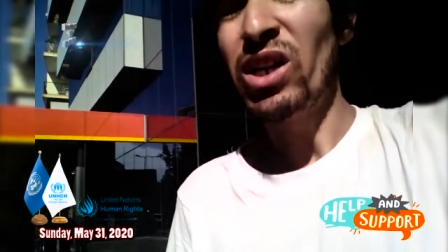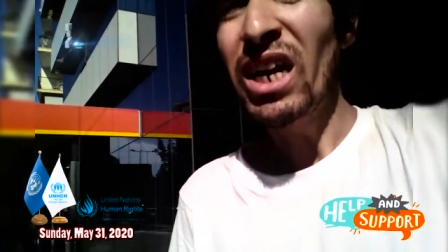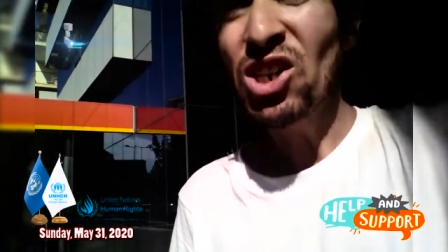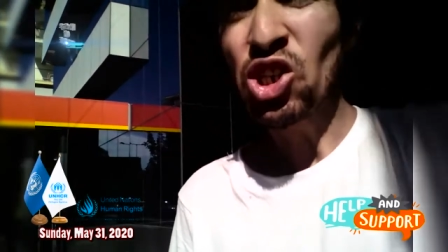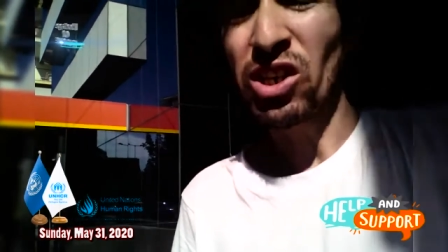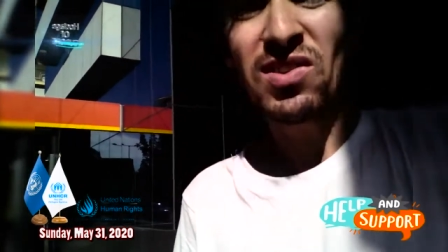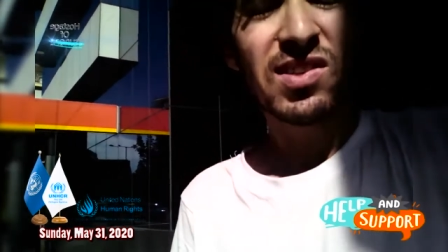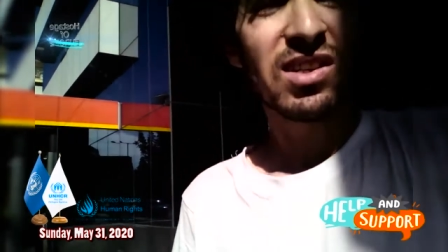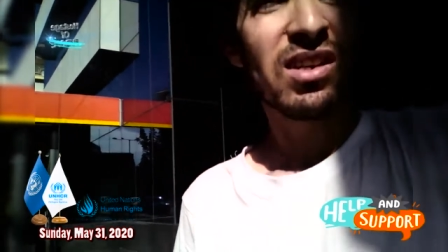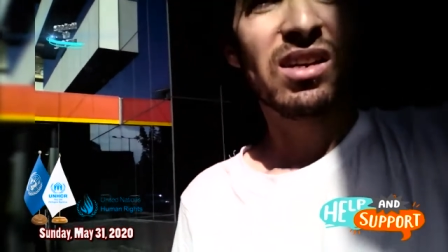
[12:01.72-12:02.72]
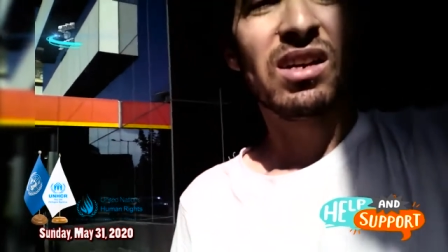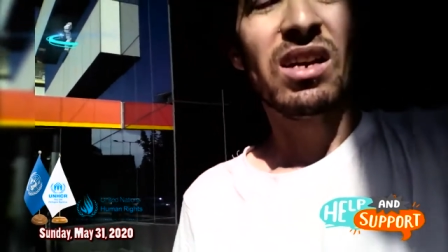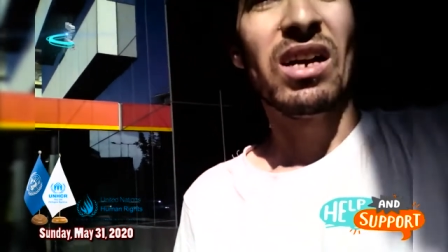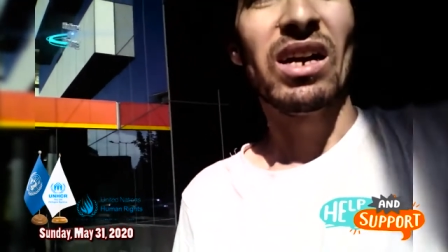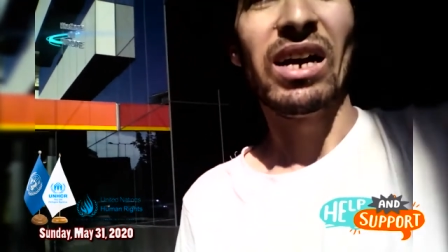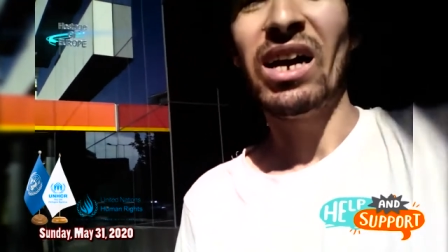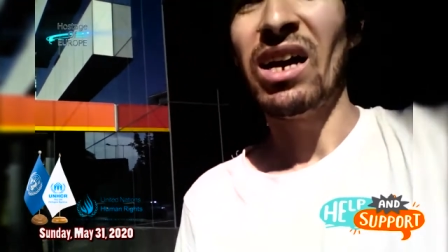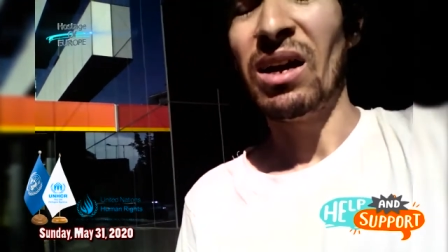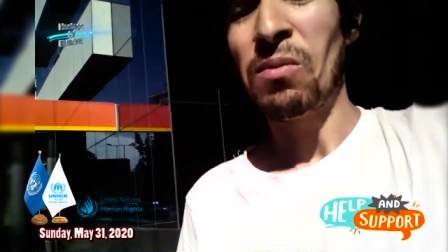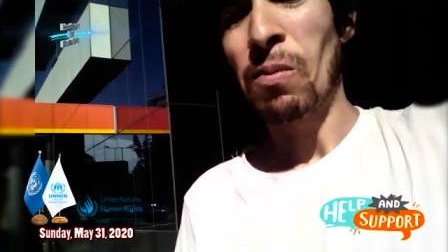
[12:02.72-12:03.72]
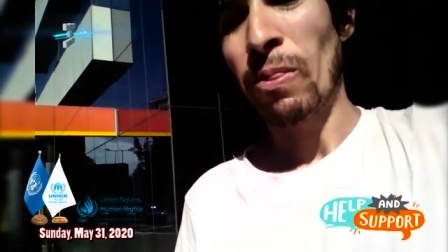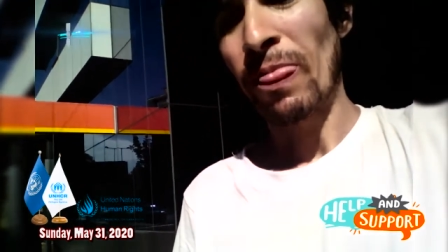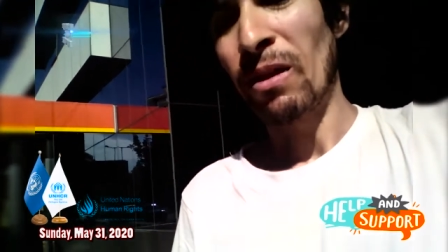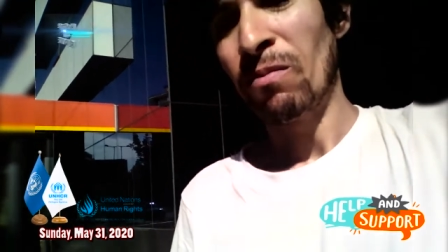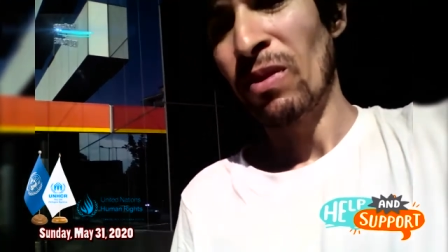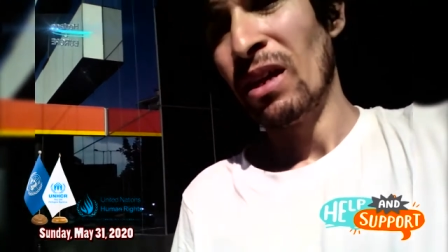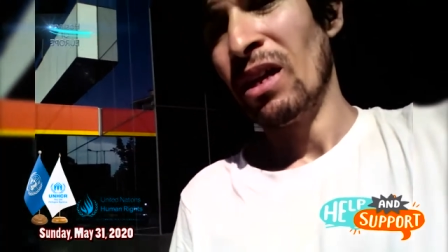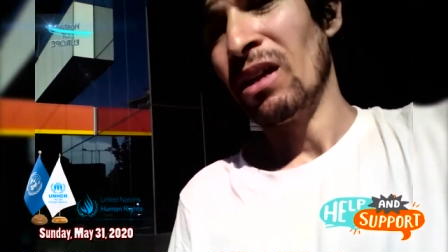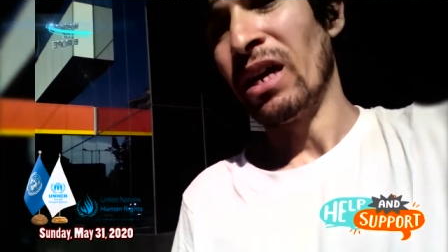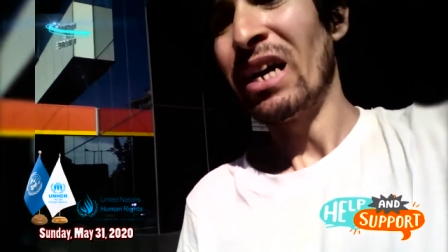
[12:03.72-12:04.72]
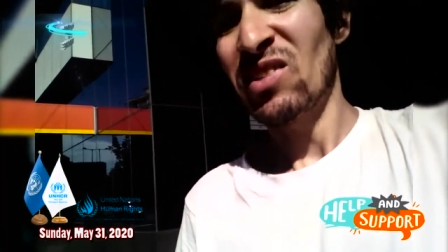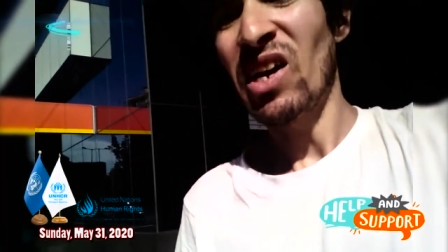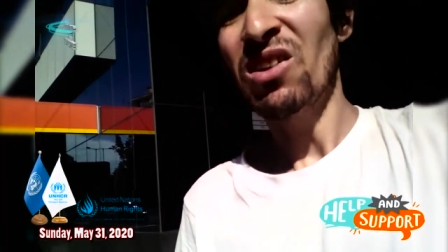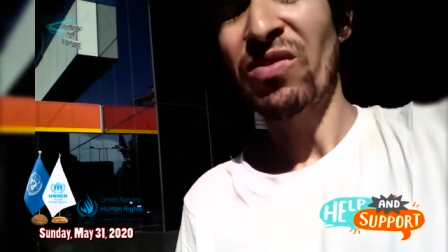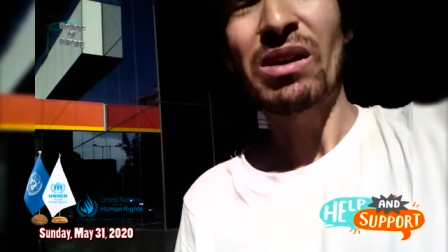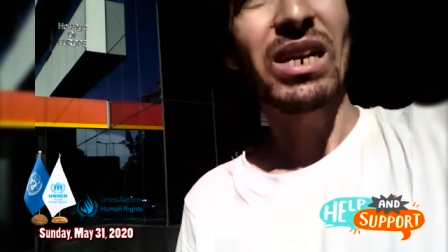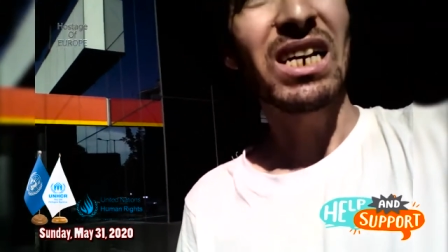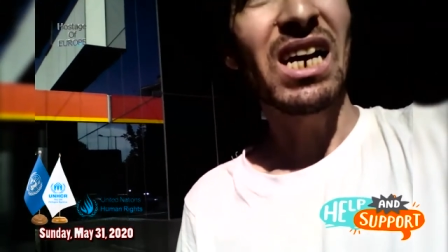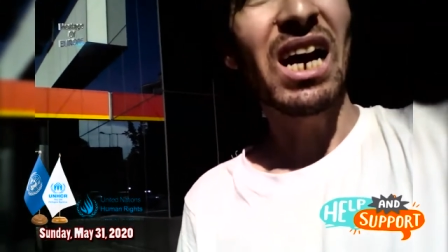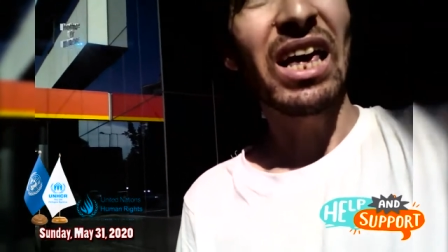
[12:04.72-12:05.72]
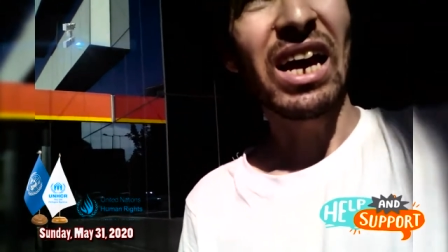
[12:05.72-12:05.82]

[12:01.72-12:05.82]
donations um, aside from the legal